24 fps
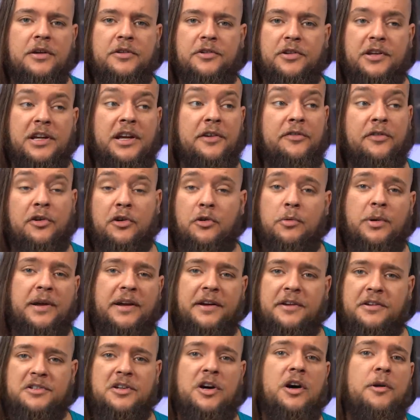To give a quick
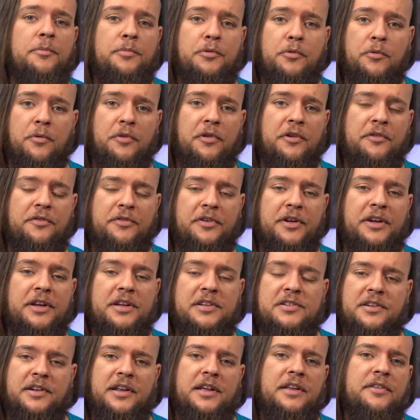example that
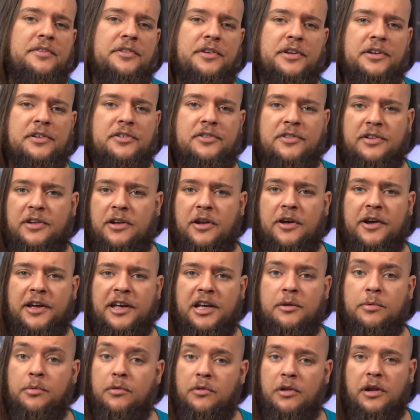theists and atheists
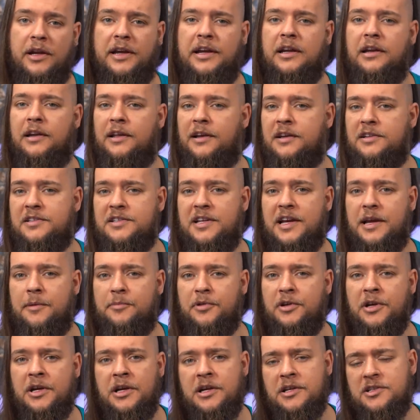alike will likely
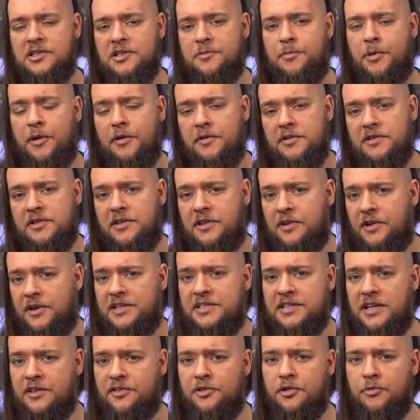accept, Suppose that I
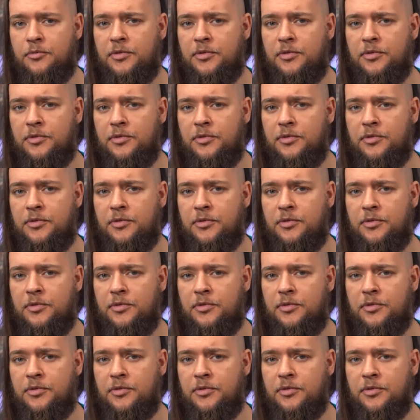said that